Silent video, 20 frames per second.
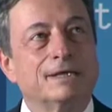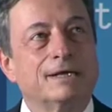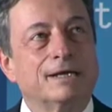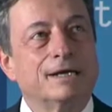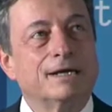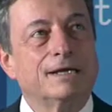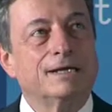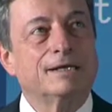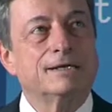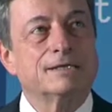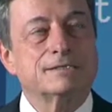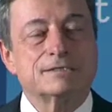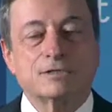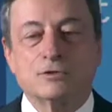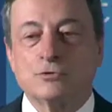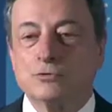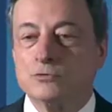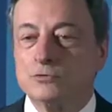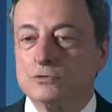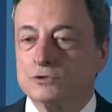in a
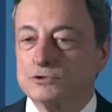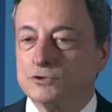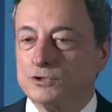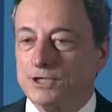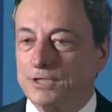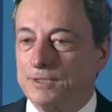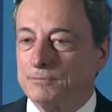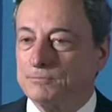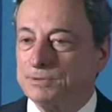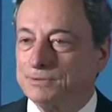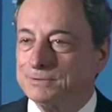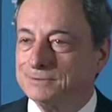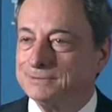school trip